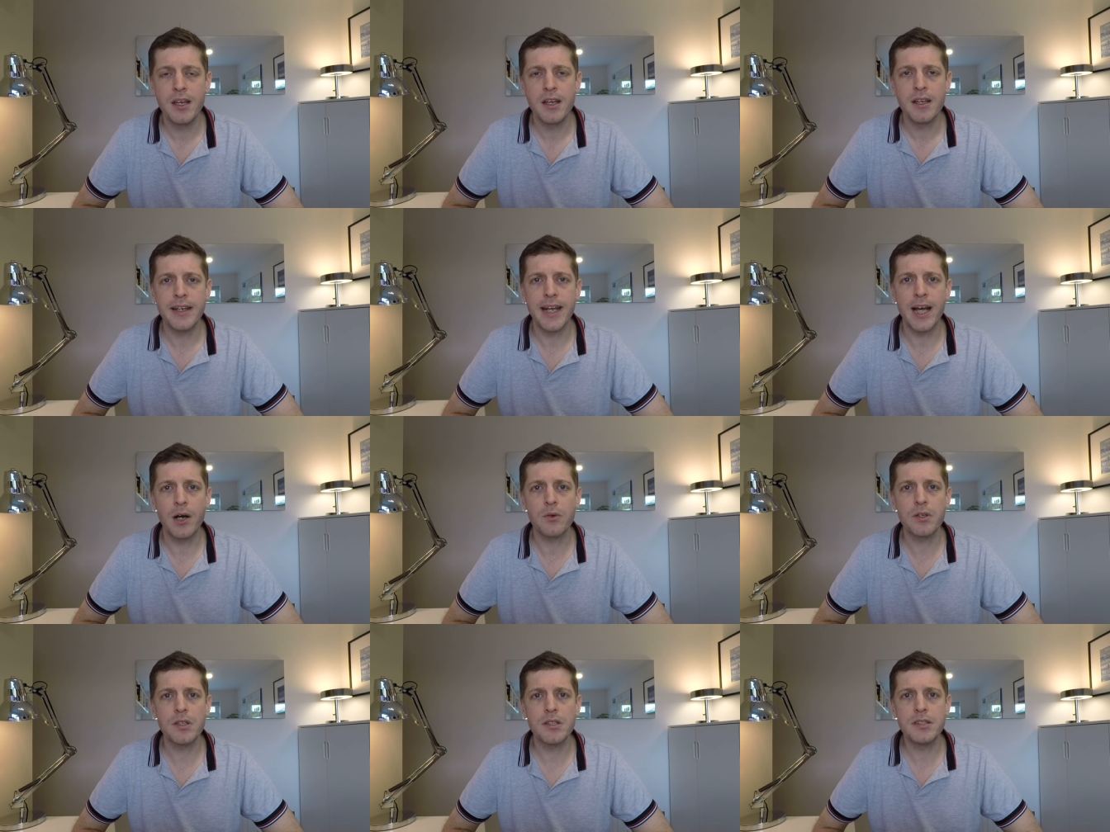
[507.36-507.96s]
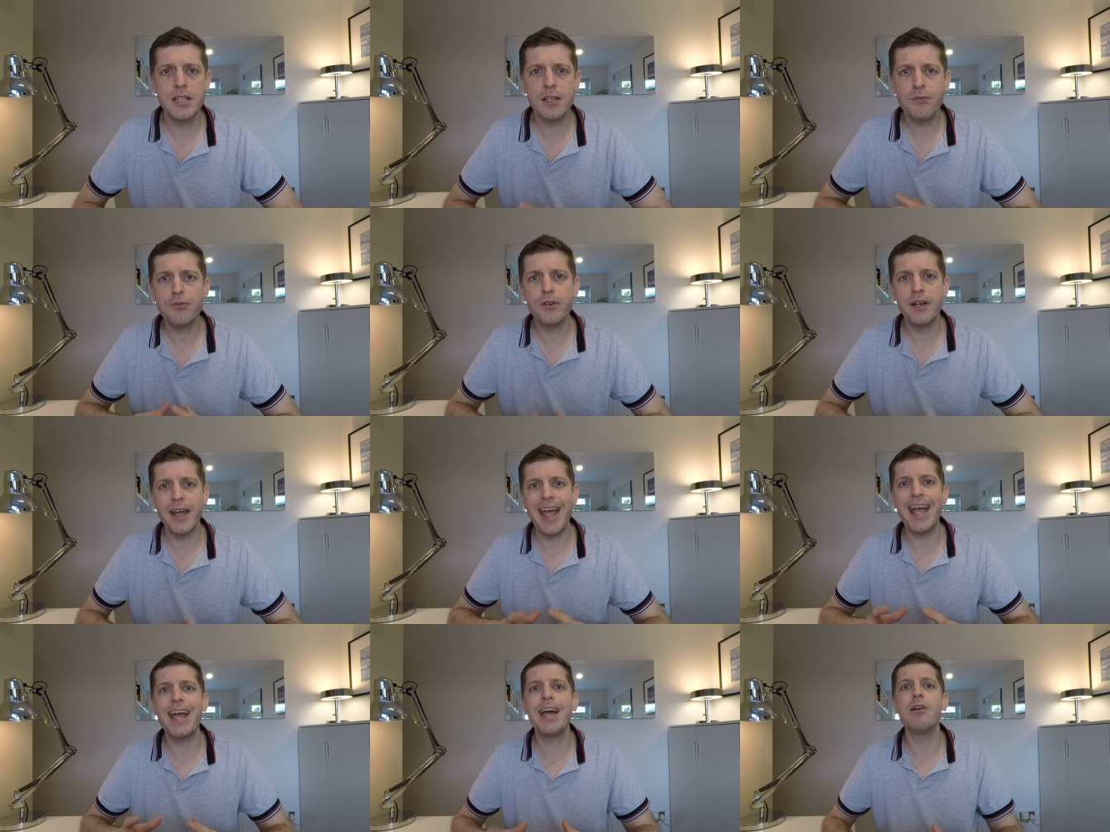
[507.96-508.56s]
Now, different
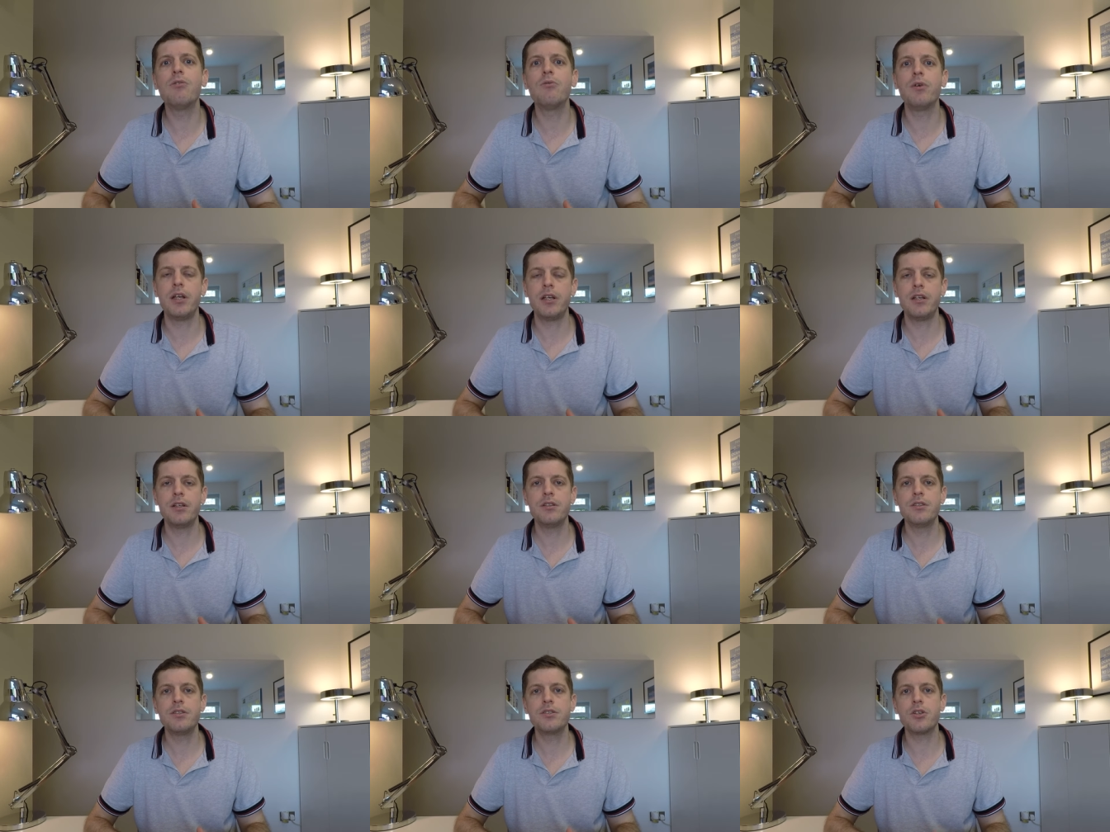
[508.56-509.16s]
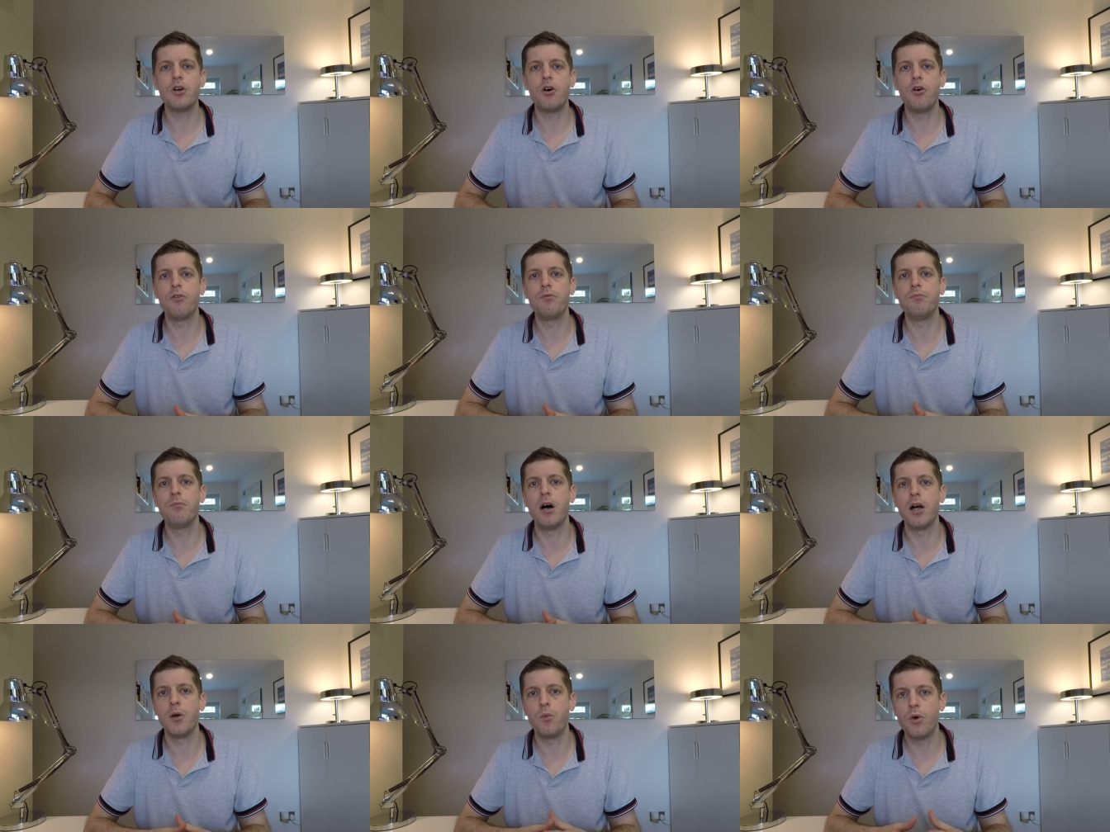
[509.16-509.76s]
areas of
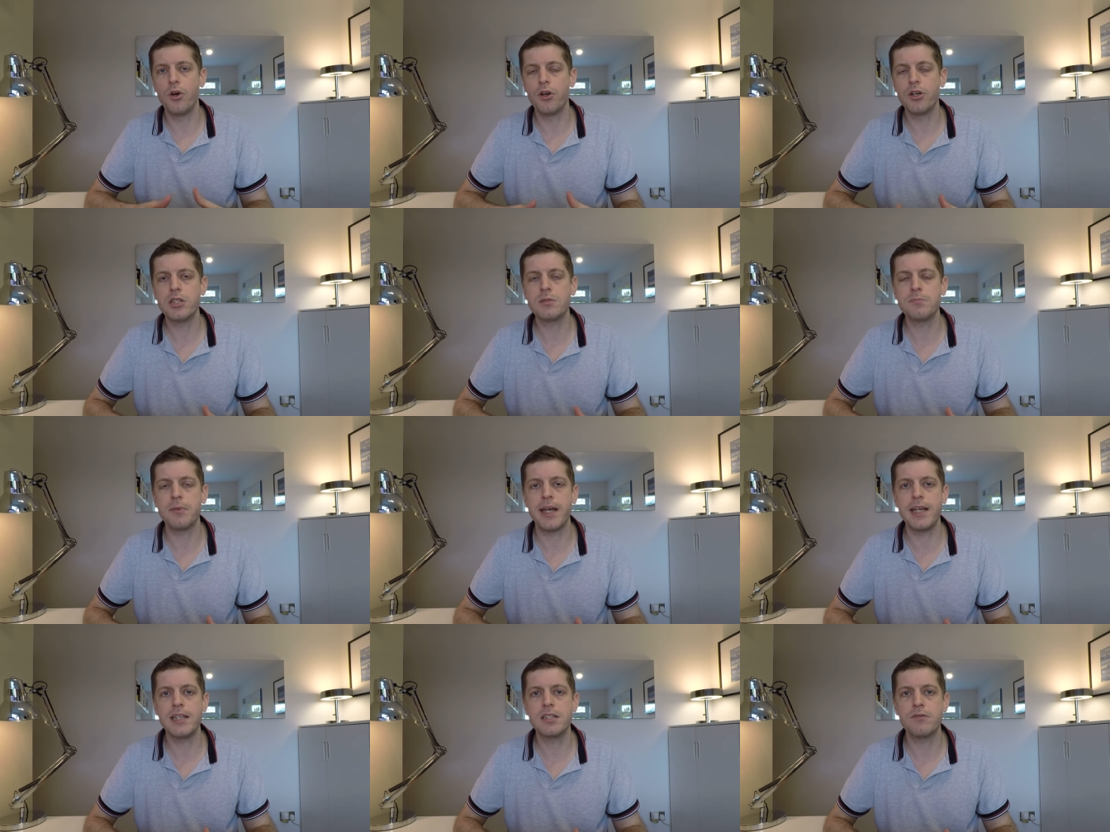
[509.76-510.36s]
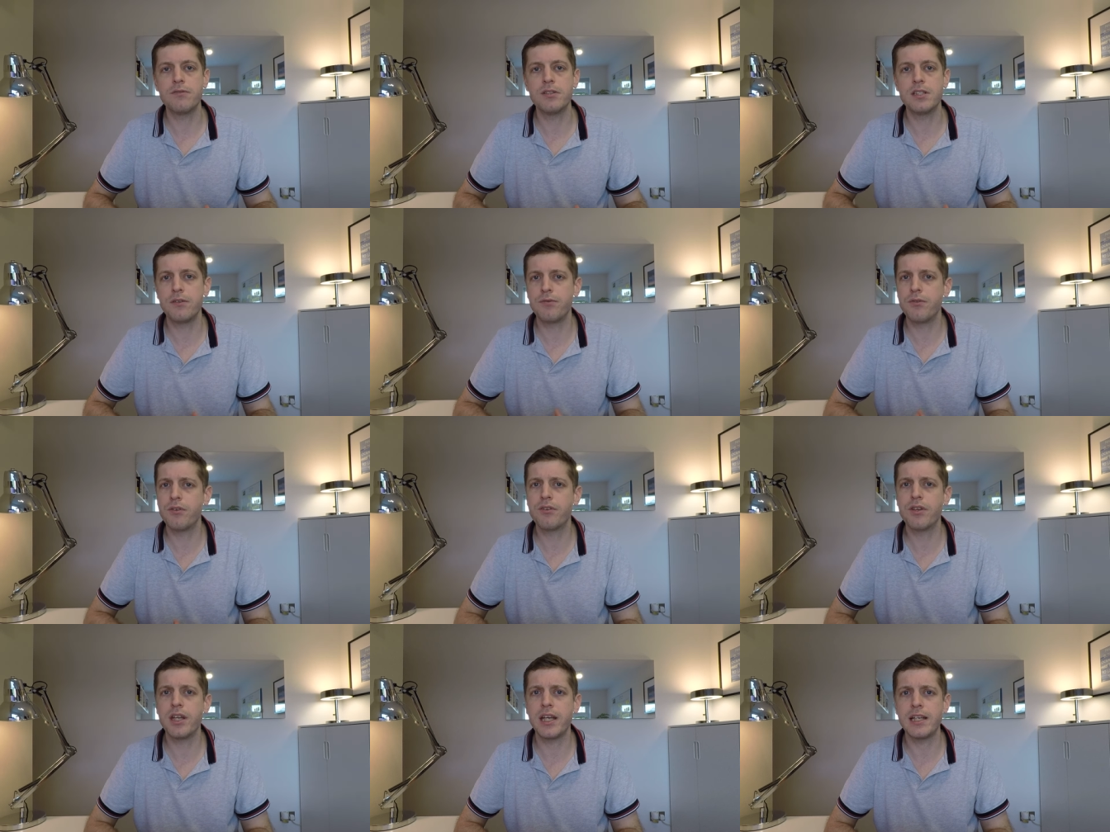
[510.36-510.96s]
my workspace are for
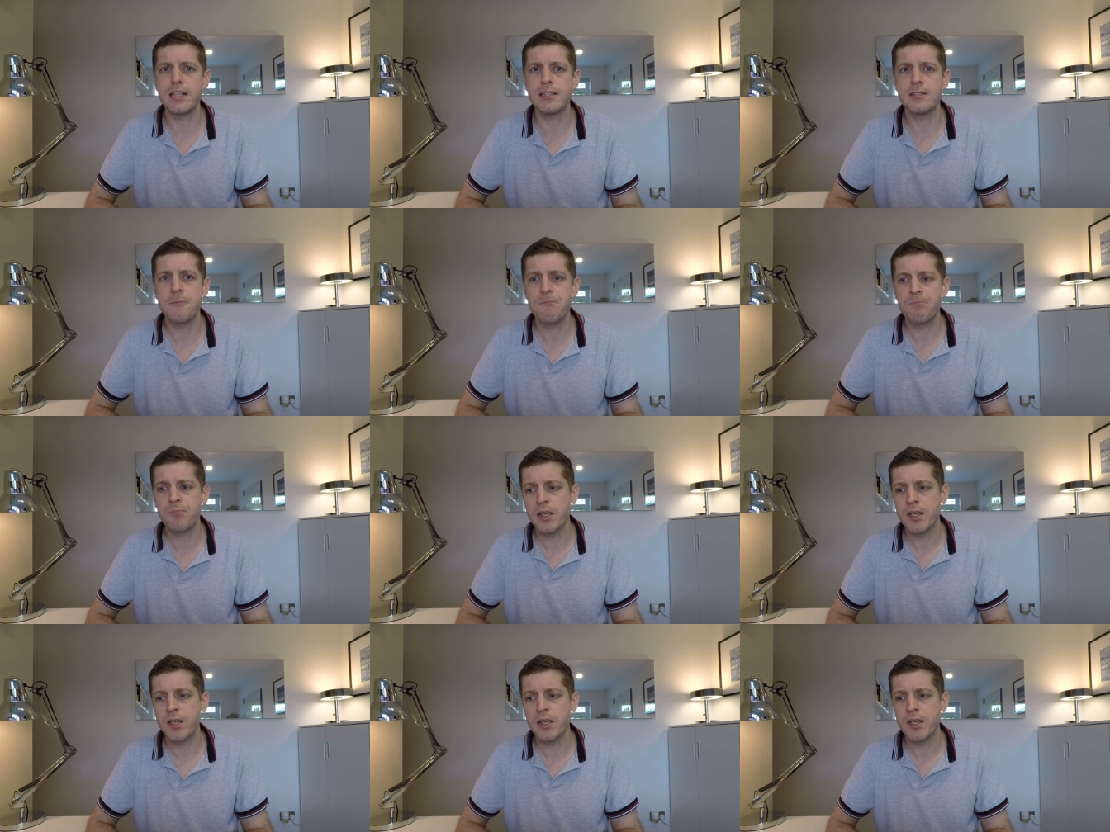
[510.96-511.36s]
different things.